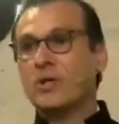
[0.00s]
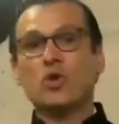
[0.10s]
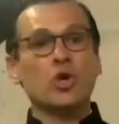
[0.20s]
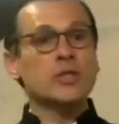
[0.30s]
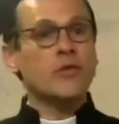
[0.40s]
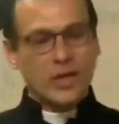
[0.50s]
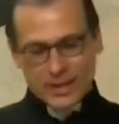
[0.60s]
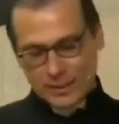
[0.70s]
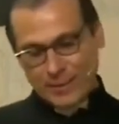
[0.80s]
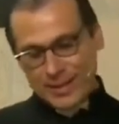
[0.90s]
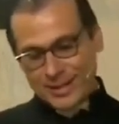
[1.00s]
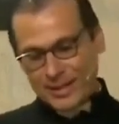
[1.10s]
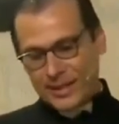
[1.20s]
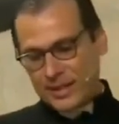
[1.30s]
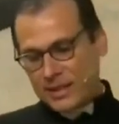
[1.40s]
It calls for us
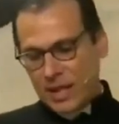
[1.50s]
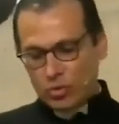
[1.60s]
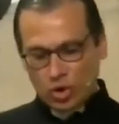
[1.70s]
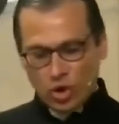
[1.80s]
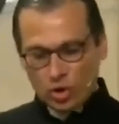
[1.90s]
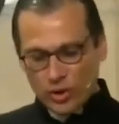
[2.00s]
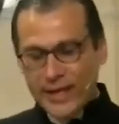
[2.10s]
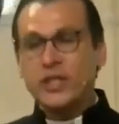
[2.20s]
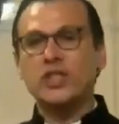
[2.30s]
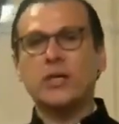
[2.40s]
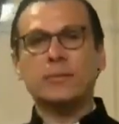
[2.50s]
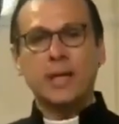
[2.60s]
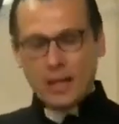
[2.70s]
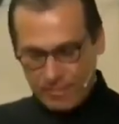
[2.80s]
Palestinians now to go to Egypt,